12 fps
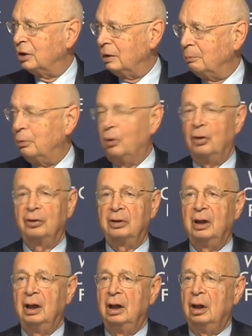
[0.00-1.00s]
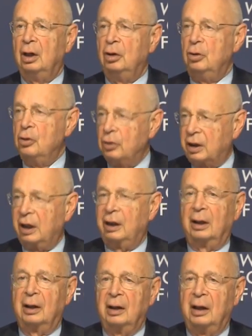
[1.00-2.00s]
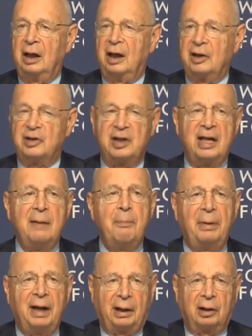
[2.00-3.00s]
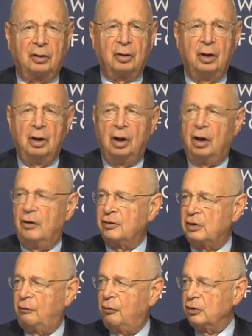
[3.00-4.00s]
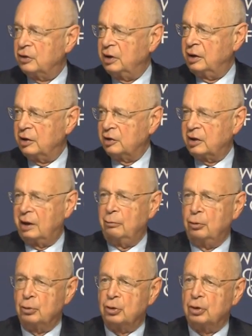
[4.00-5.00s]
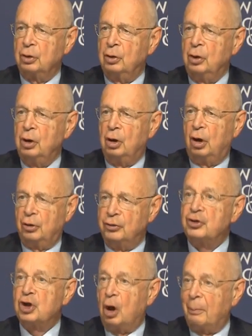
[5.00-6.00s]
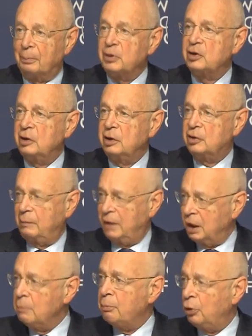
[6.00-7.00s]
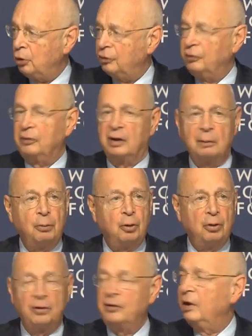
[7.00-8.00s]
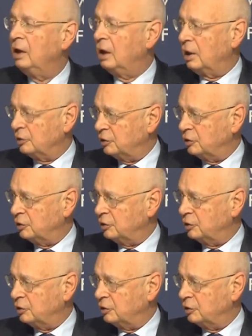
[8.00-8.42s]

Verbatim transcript: And then you've created a fascist who will go around and use their authority to screw with other people